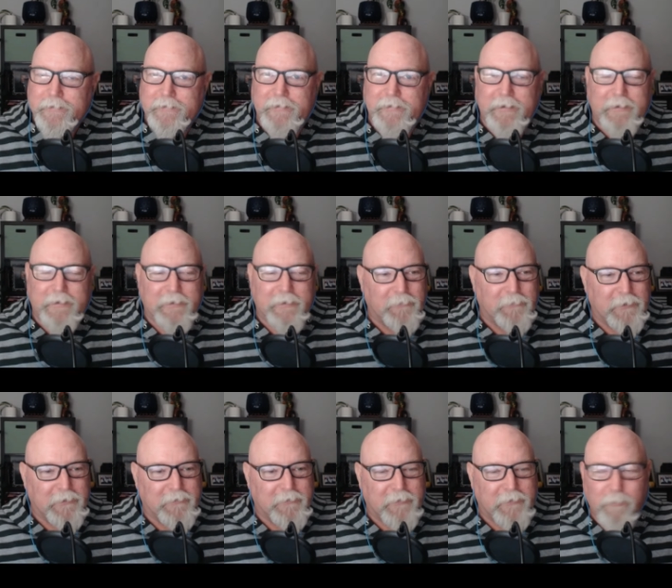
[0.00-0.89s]
st I
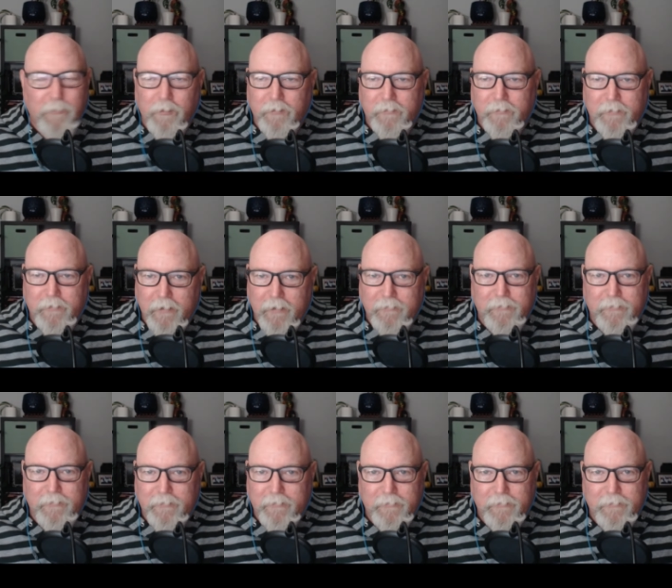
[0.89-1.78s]
mean, some were
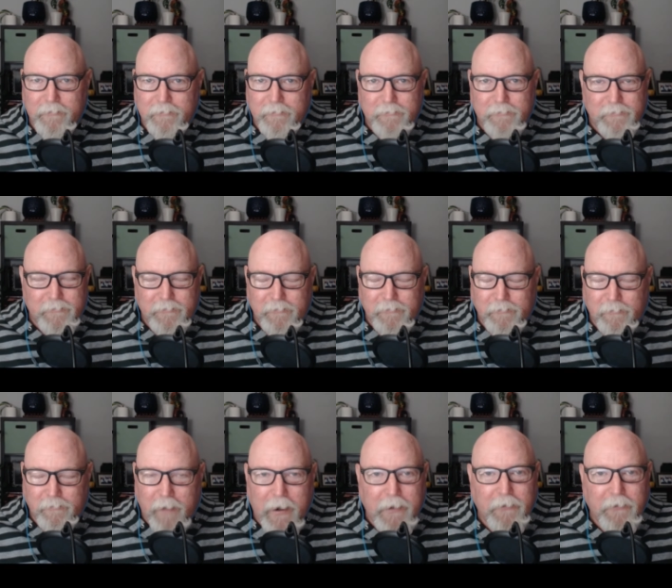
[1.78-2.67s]
such
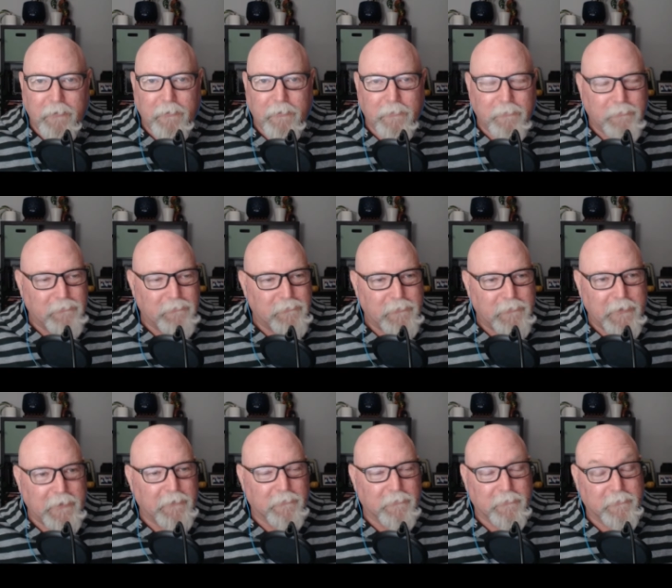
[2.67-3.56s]
minor
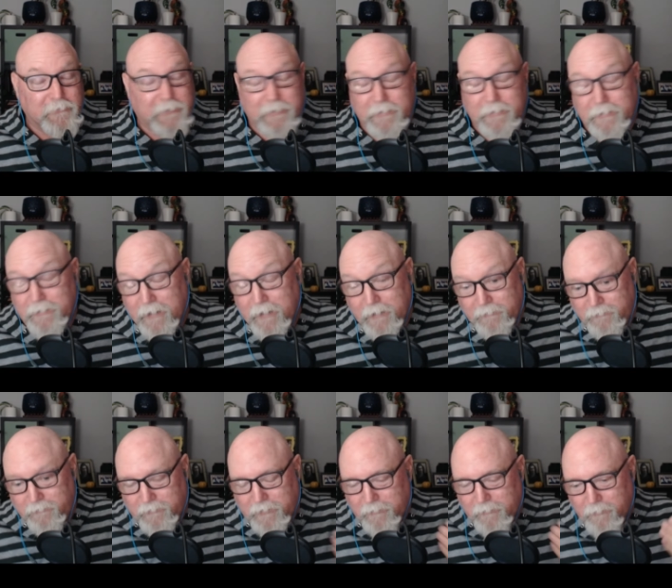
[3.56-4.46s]
deals, at least
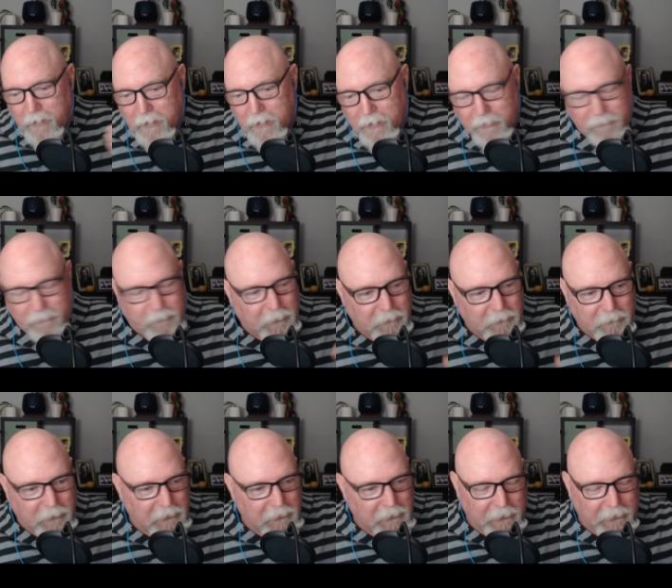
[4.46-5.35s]
I, in my eyes,
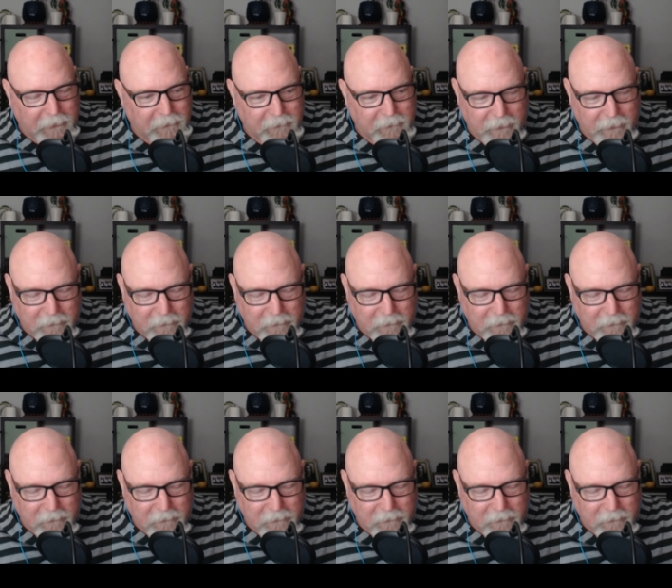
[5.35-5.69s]
but like I